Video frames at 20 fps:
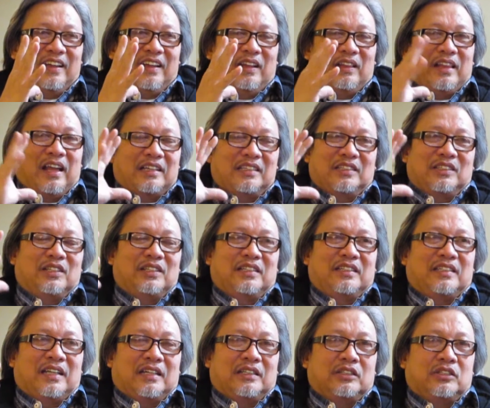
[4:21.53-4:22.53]
It doesn't
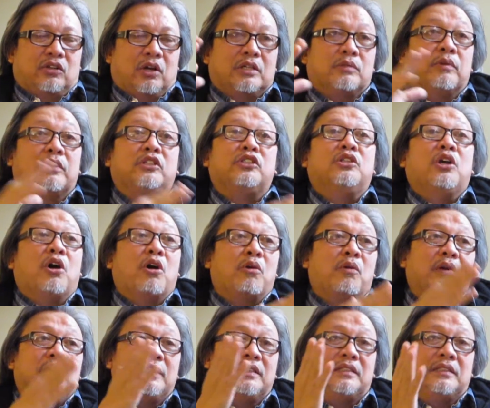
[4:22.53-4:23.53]
transfer.
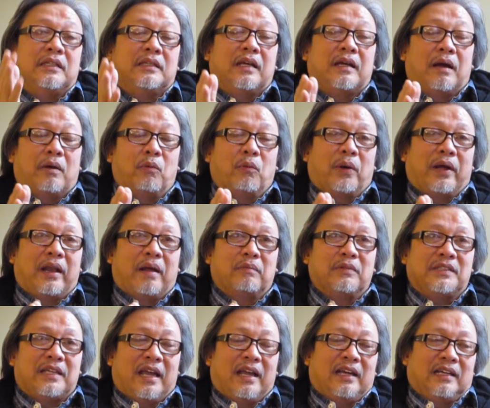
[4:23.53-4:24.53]
So what
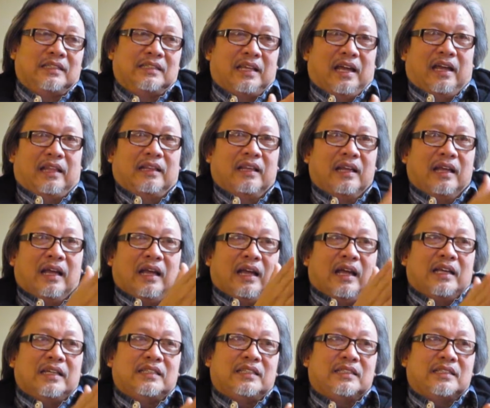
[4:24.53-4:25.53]
I'm saying is that
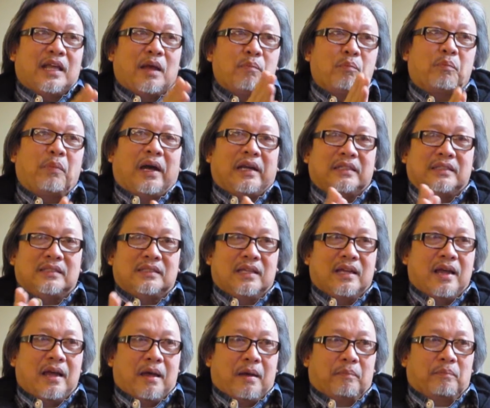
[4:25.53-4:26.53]
step by
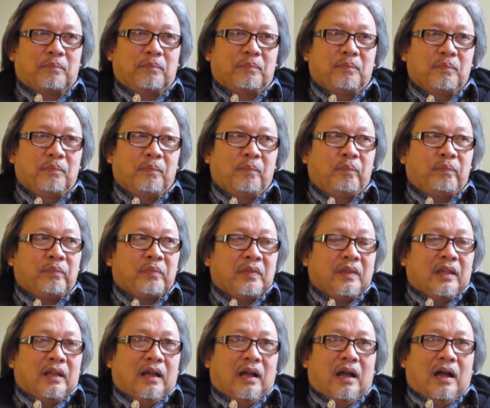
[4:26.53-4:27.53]
step,
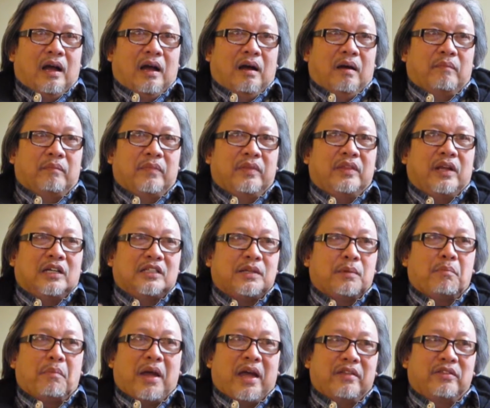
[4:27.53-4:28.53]
there's
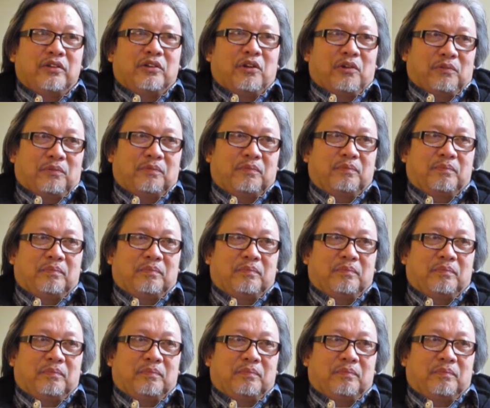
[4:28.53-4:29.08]
a method of